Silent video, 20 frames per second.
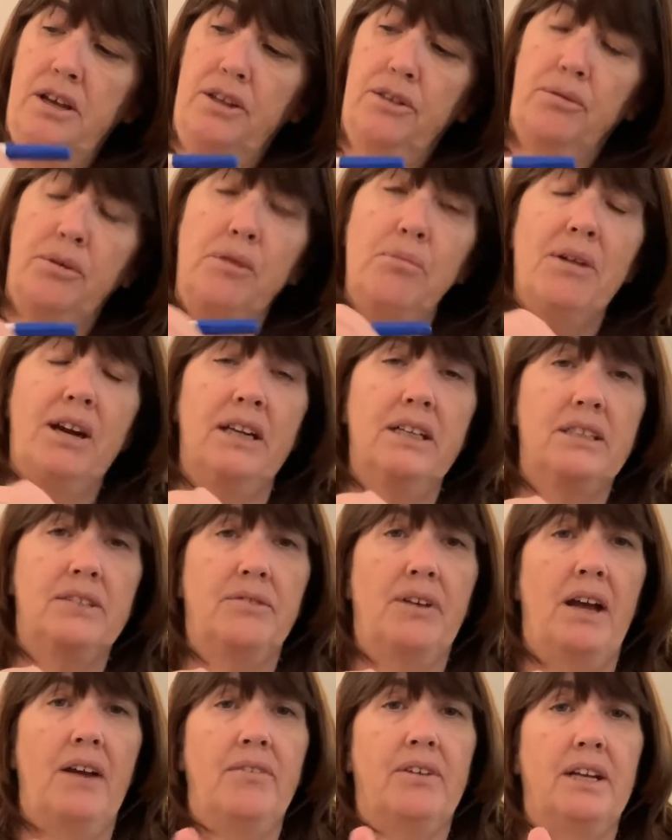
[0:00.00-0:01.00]
3 minus
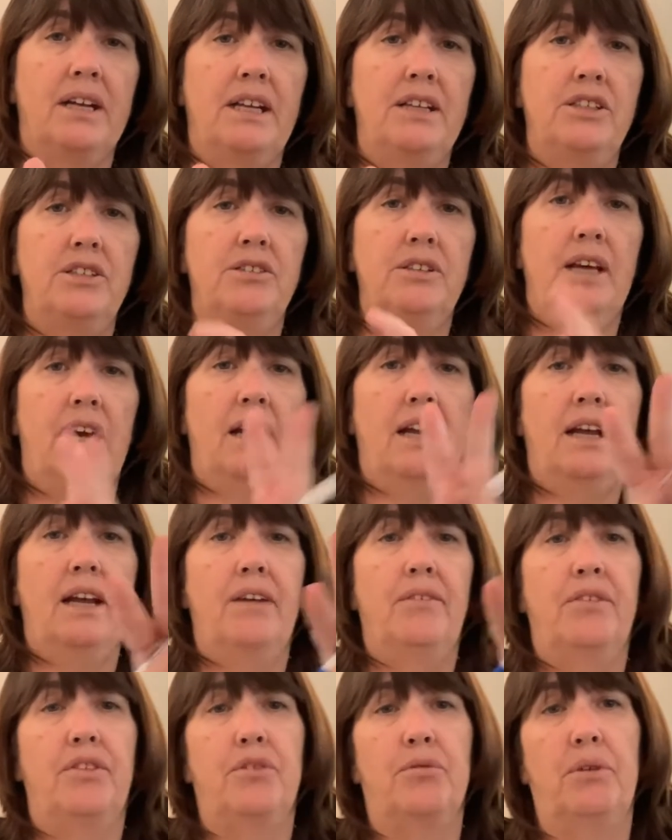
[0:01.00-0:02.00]
5, can I do that? I
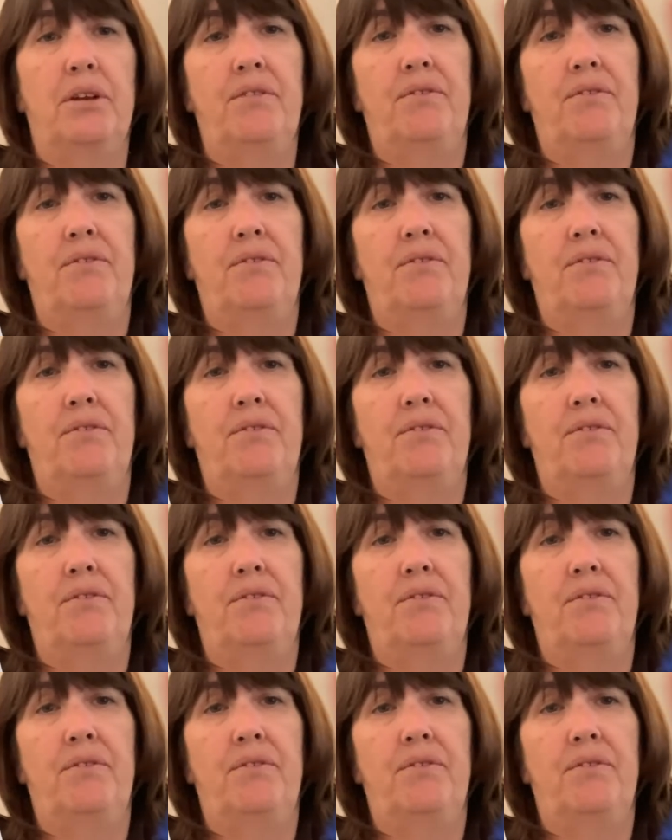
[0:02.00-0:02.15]
have 3